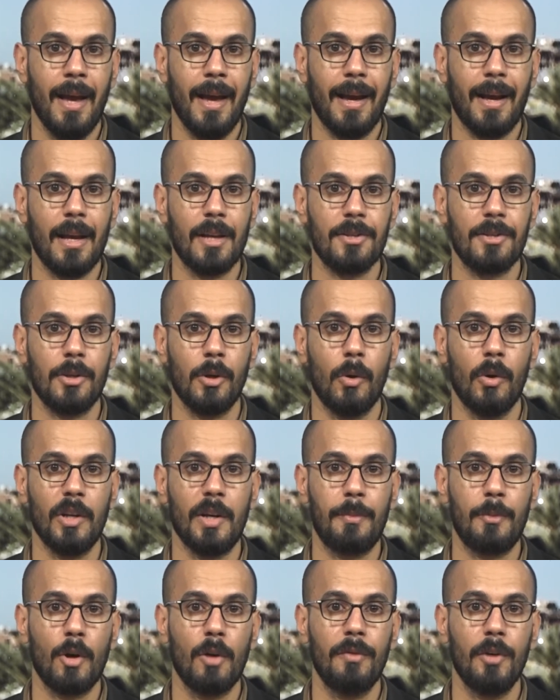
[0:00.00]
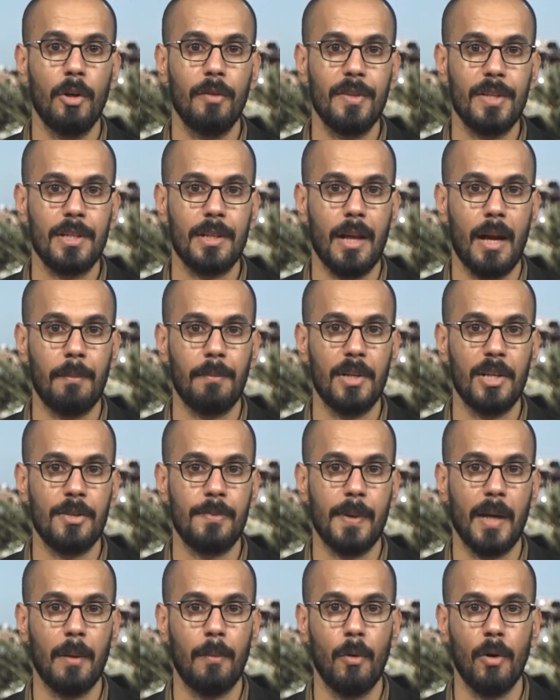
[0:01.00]
against the Holy Prophet of Islam, peace
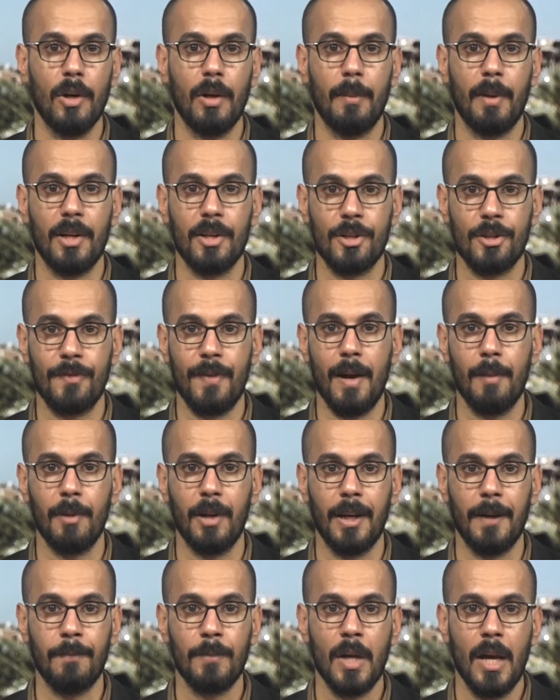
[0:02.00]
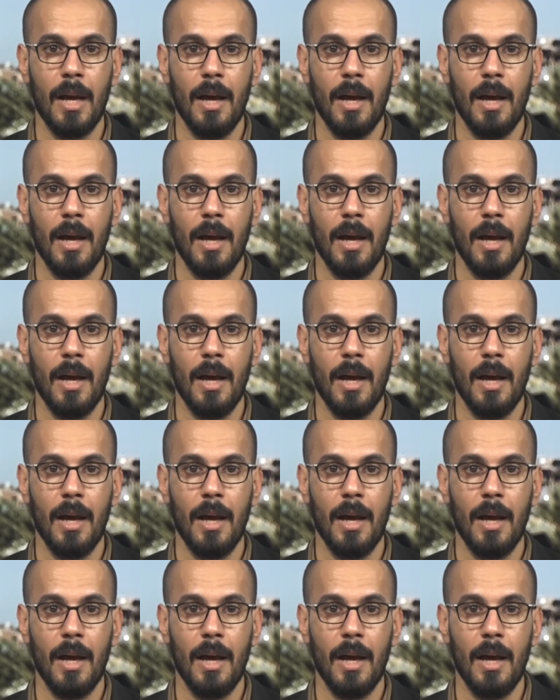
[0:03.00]
be upon him and his family.